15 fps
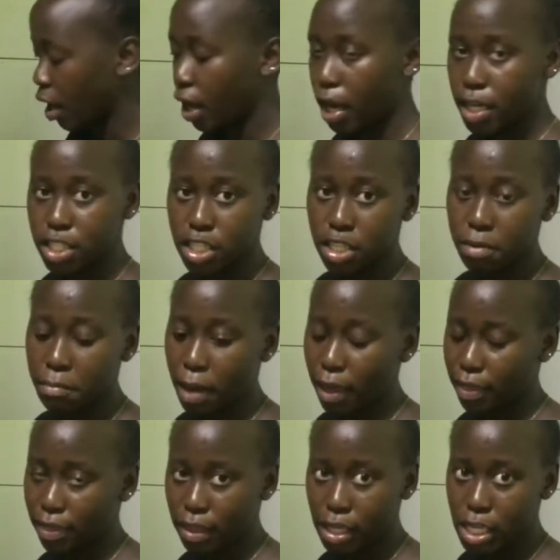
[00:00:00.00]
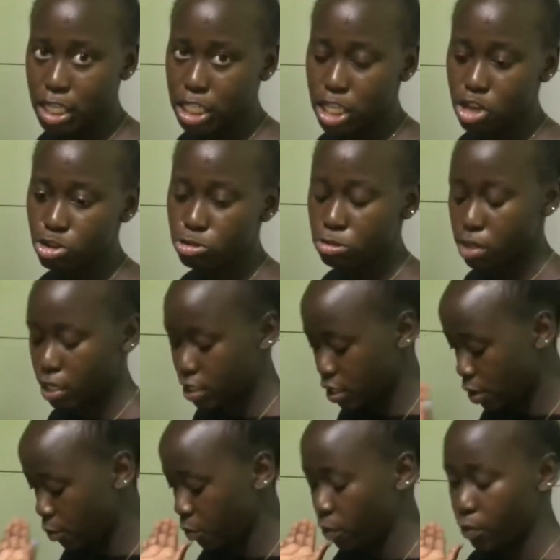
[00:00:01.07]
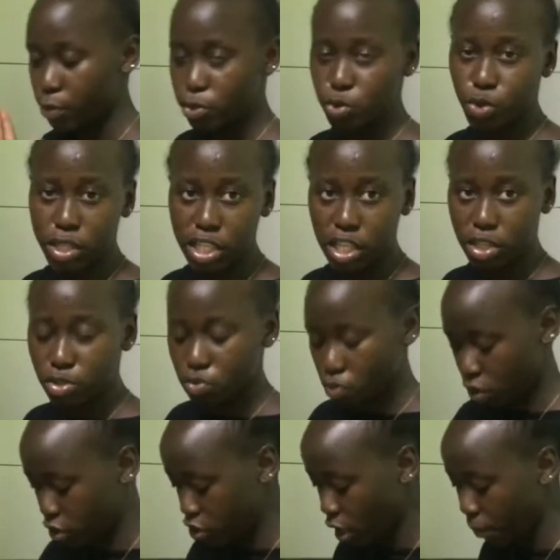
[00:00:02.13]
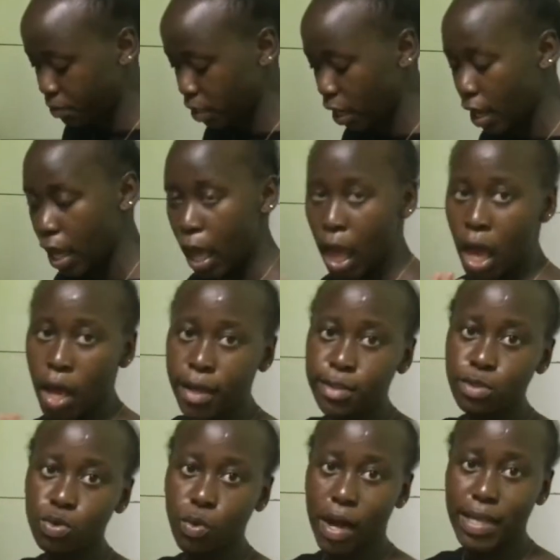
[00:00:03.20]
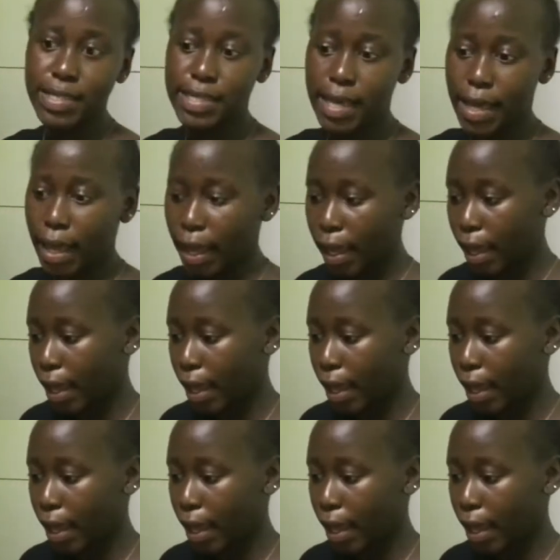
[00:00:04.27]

cutting my things, so that now tuingie tu kwa chapter, tuanze